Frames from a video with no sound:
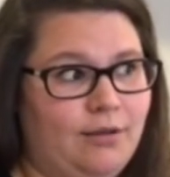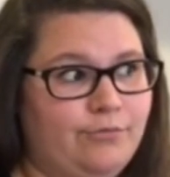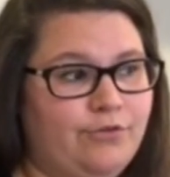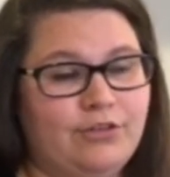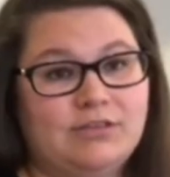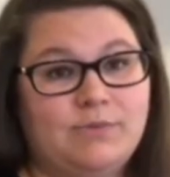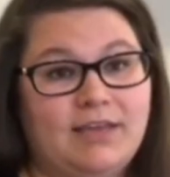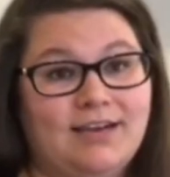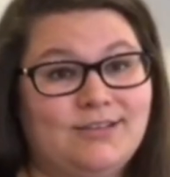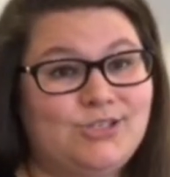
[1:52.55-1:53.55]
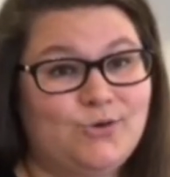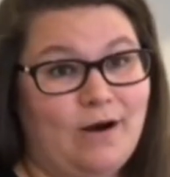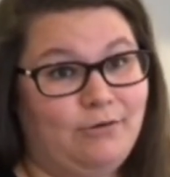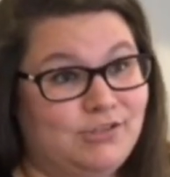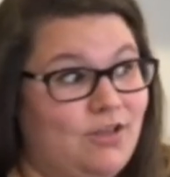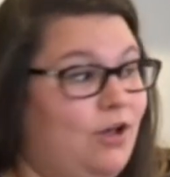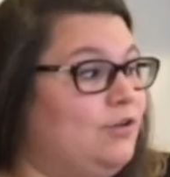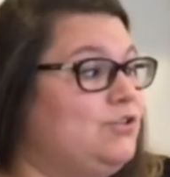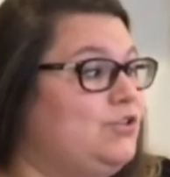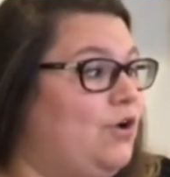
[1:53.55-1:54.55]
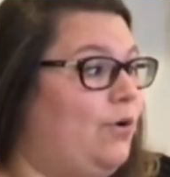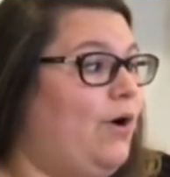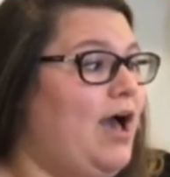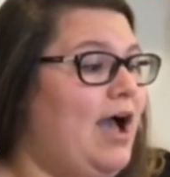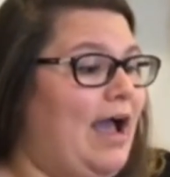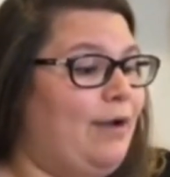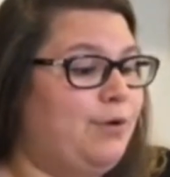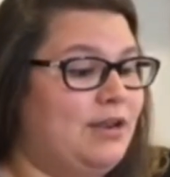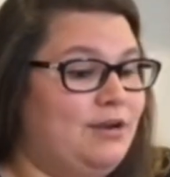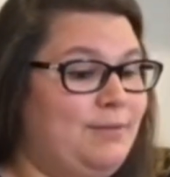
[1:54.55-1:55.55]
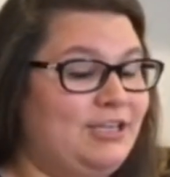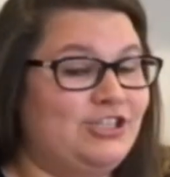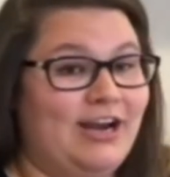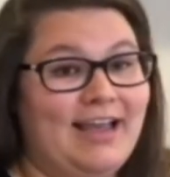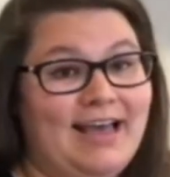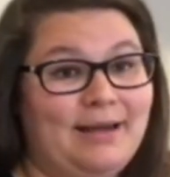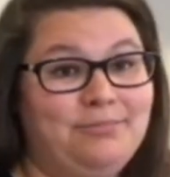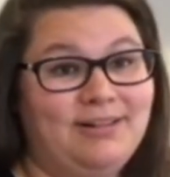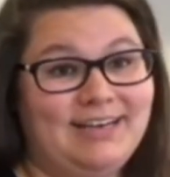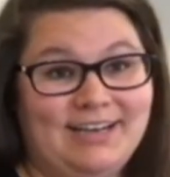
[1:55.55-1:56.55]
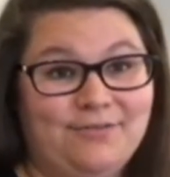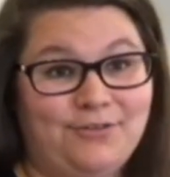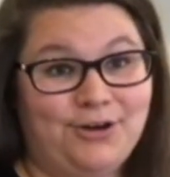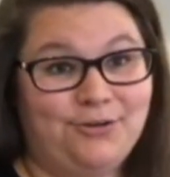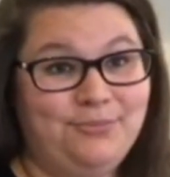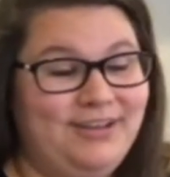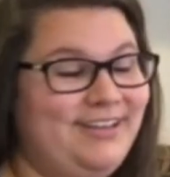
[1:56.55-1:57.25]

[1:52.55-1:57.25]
for this week, and it's 2 hours long, so I wanted to make sure I had plenty of room